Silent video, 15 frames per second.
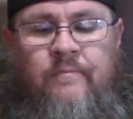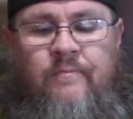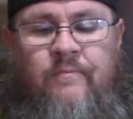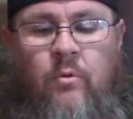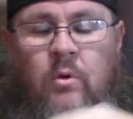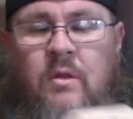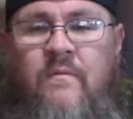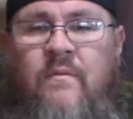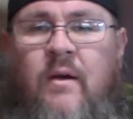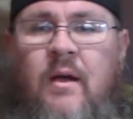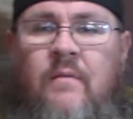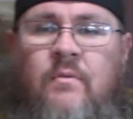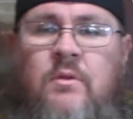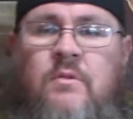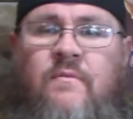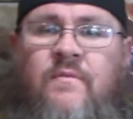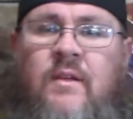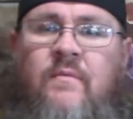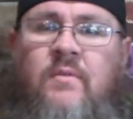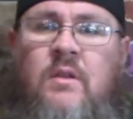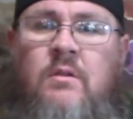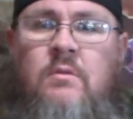forty-five or two
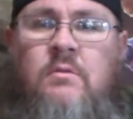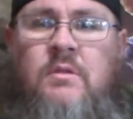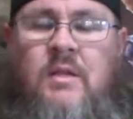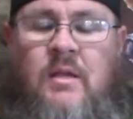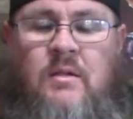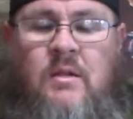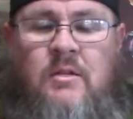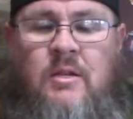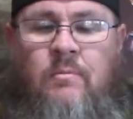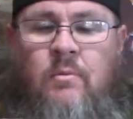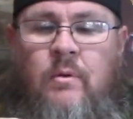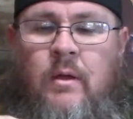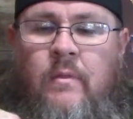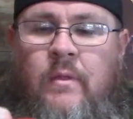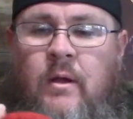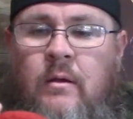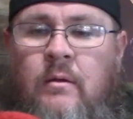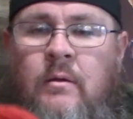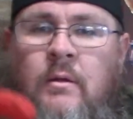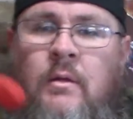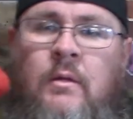fifty, two sixty, somewhere around there.